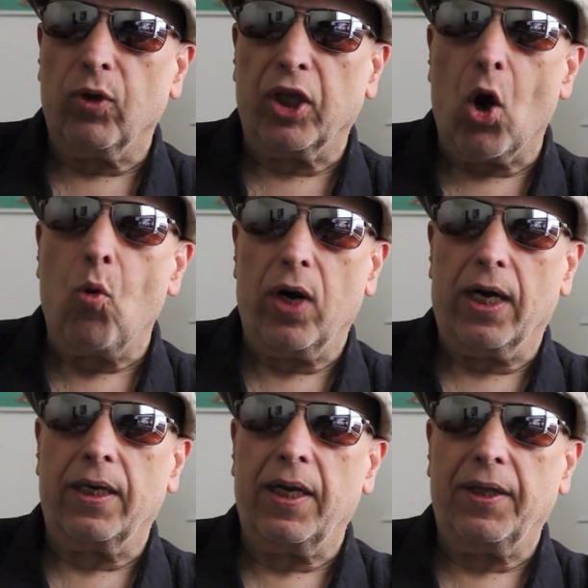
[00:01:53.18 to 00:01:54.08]

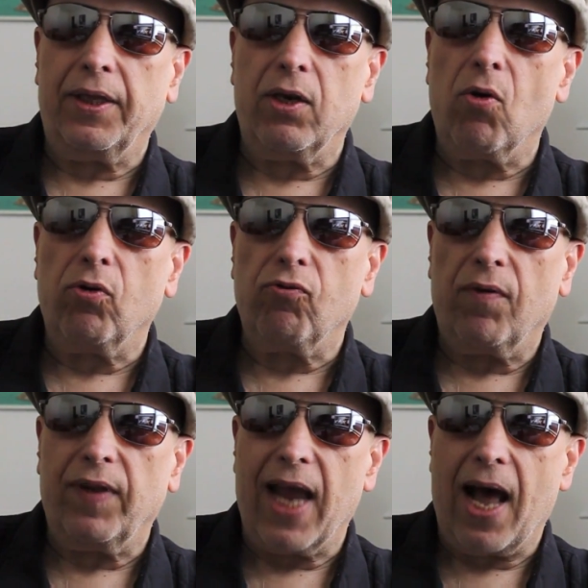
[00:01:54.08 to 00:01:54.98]
owner of
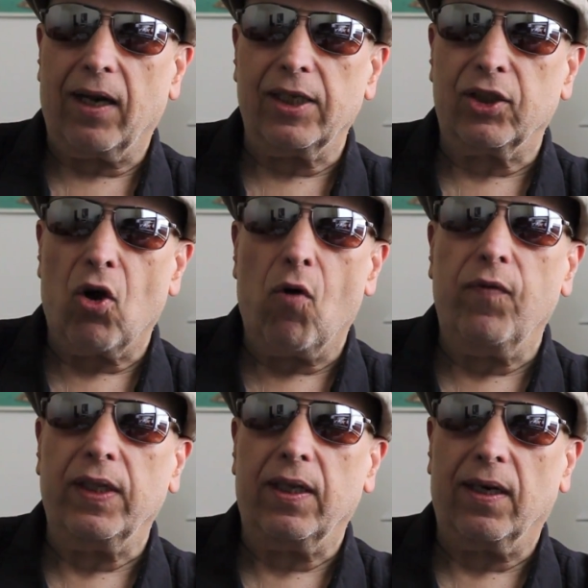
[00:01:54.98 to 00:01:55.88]
the alleys,
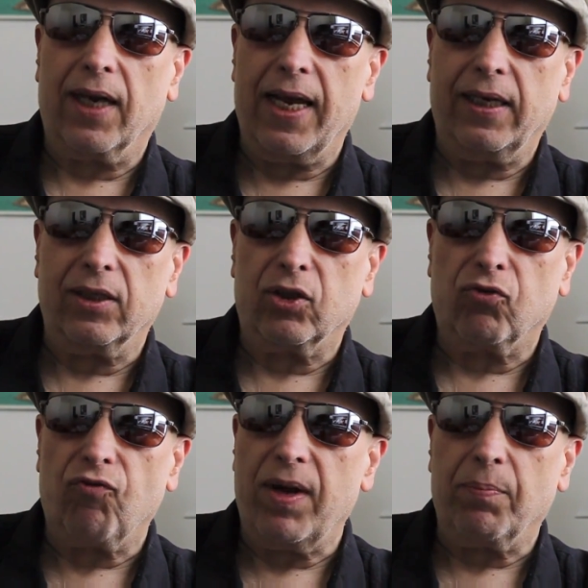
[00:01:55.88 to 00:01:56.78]
Ovington Lanes.
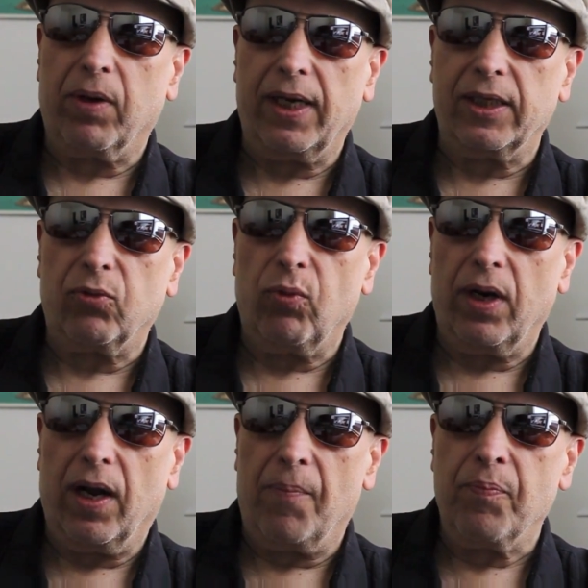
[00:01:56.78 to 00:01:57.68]
Great place with
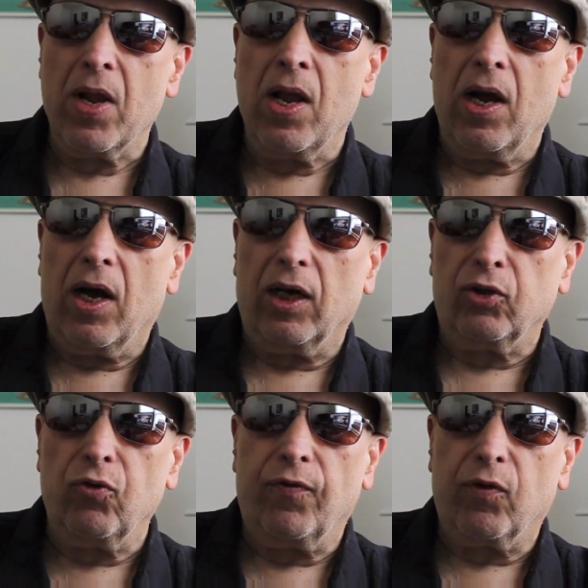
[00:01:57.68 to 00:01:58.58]

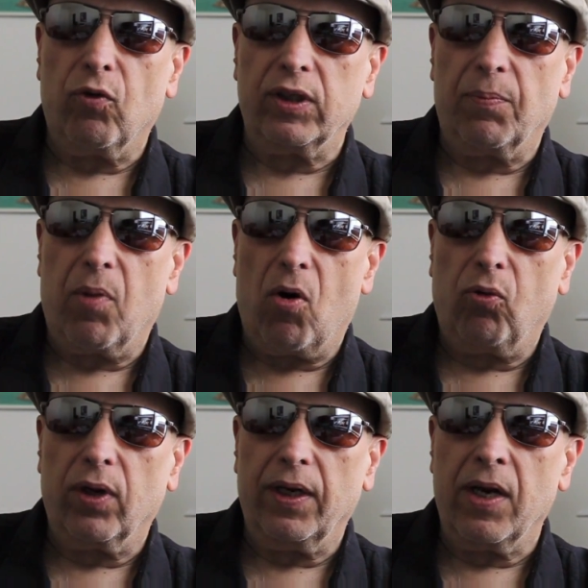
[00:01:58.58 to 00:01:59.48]
2 floors of
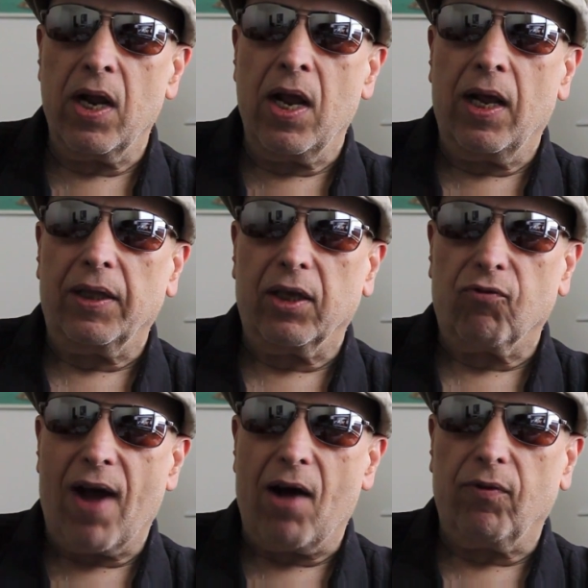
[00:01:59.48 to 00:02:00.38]
bowling, the
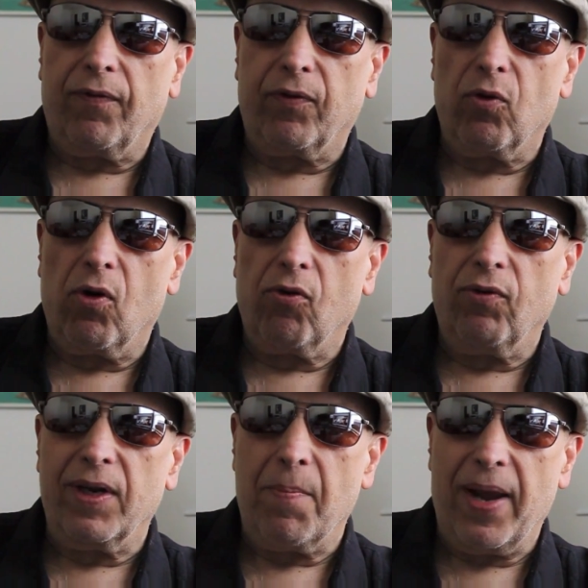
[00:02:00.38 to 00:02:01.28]
ground floor
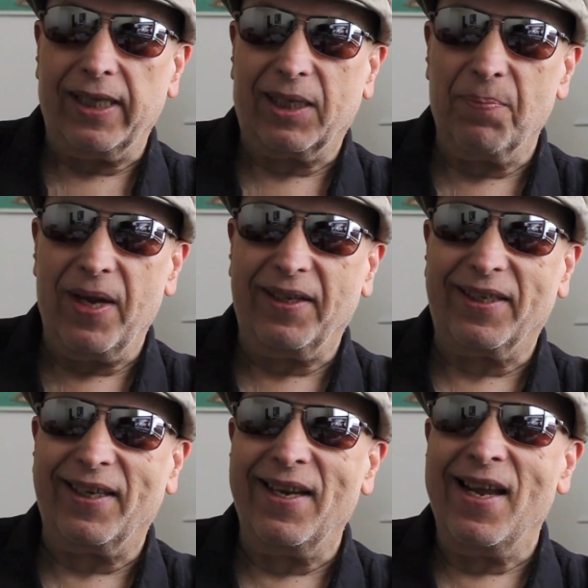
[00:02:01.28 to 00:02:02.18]
and the basement,